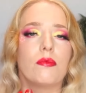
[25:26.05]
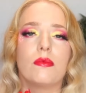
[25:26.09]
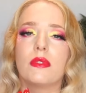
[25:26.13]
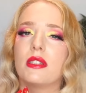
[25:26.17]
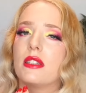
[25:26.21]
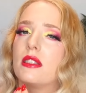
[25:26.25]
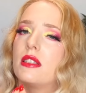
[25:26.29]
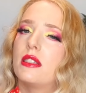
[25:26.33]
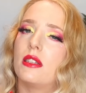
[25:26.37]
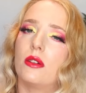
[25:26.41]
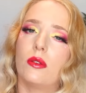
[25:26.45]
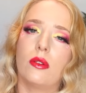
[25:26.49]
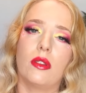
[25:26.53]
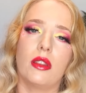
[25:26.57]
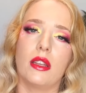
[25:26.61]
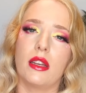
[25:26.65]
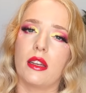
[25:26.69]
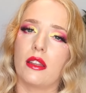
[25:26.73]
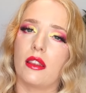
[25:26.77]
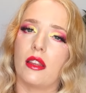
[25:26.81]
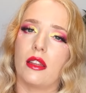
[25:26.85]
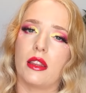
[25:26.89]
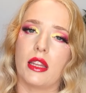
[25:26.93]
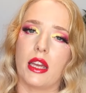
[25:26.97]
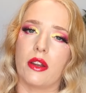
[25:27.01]
still
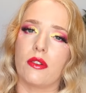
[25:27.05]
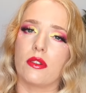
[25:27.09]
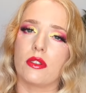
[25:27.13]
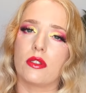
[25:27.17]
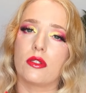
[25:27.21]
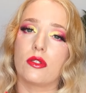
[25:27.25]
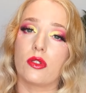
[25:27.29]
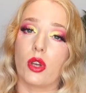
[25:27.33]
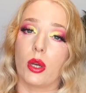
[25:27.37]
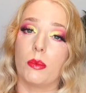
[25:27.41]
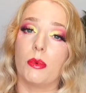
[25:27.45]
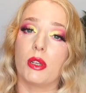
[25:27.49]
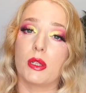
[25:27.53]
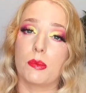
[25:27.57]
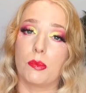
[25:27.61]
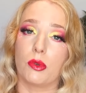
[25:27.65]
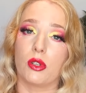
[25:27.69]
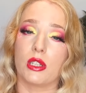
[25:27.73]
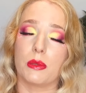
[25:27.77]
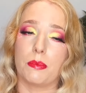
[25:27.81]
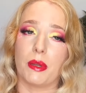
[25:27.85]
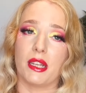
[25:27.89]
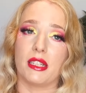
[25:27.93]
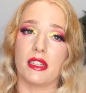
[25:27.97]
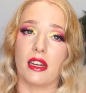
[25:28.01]
think that there is so much
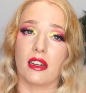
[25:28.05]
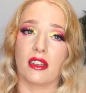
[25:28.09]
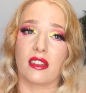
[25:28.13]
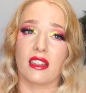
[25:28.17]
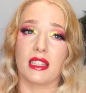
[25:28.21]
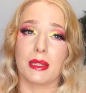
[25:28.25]
more to be done,